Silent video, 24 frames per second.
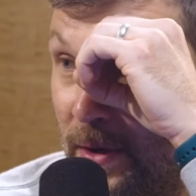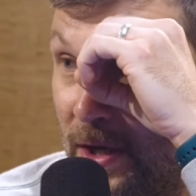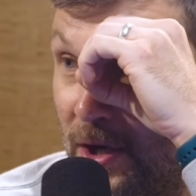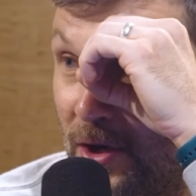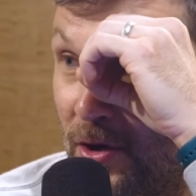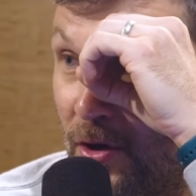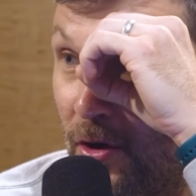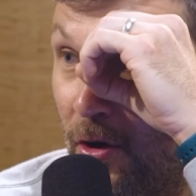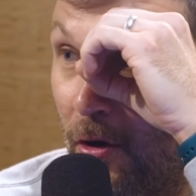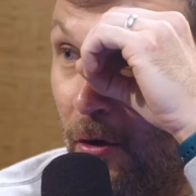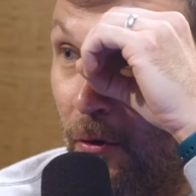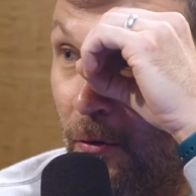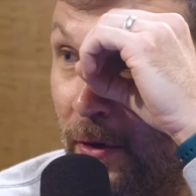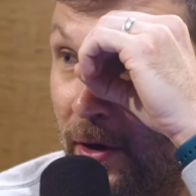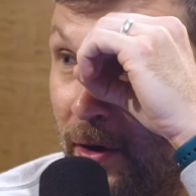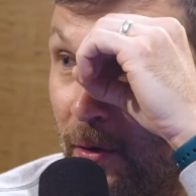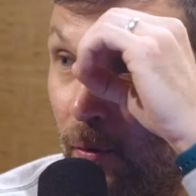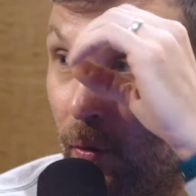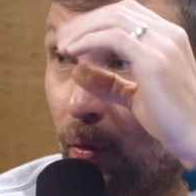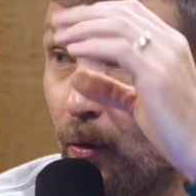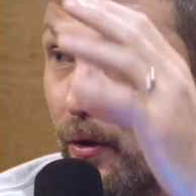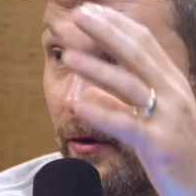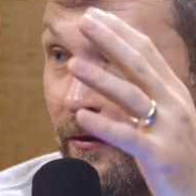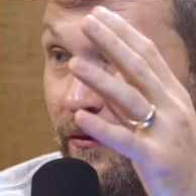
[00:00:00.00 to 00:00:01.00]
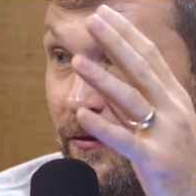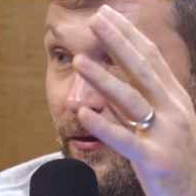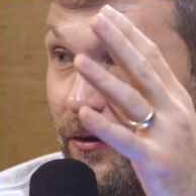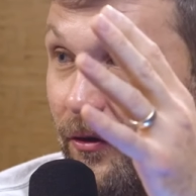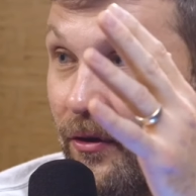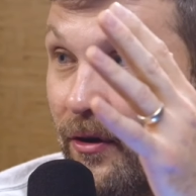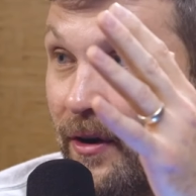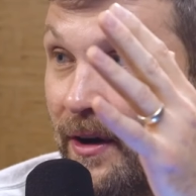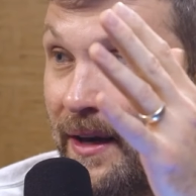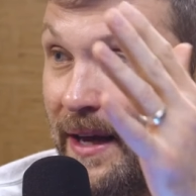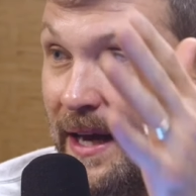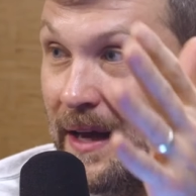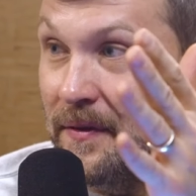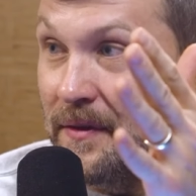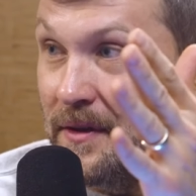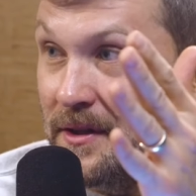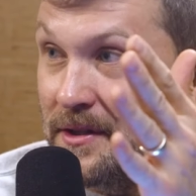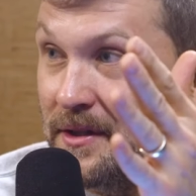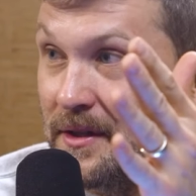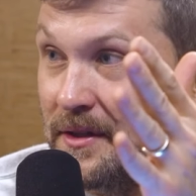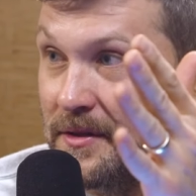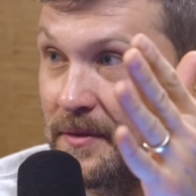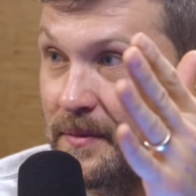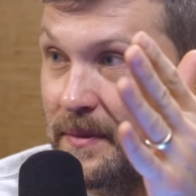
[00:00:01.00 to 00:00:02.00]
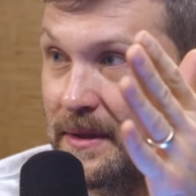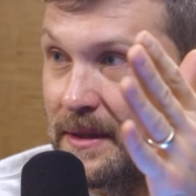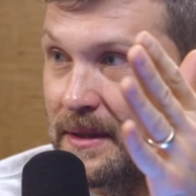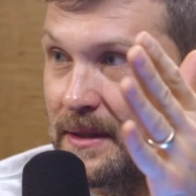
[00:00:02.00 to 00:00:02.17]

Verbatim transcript: be no reward for it at the judgment yeah.